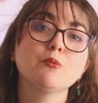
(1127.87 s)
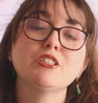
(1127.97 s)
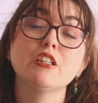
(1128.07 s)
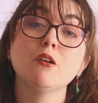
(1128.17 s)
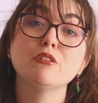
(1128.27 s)

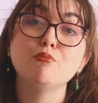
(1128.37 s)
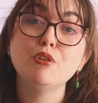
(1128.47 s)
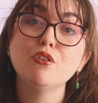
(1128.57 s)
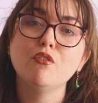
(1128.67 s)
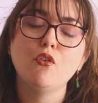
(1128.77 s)
which I thought was
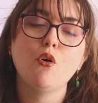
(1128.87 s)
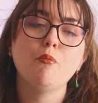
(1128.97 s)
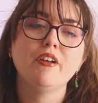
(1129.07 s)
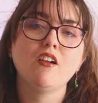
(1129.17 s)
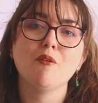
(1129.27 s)
beautiful,
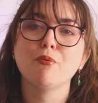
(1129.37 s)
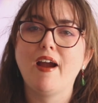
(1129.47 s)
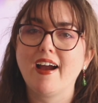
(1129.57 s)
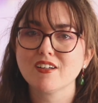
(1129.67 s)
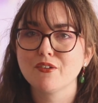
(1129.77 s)
but not
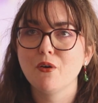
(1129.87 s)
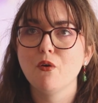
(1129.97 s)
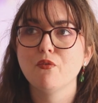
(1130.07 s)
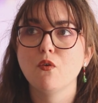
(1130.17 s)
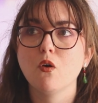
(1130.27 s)

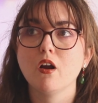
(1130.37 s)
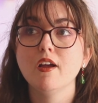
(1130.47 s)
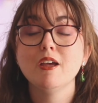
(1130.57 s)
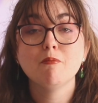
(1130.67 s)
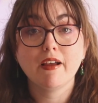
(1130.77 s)
practical for
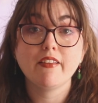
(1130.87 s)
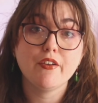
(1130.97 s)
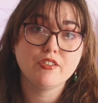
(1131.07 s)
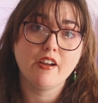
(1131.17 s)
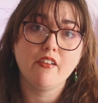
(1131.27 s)
my
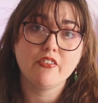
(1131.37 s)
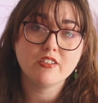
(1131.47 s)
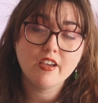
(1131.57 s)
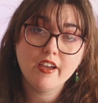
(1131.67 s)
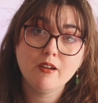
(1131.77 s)
lifestyle at the
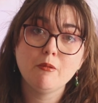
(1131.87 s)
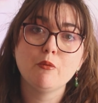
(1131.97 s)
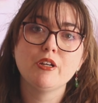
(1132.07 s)
time,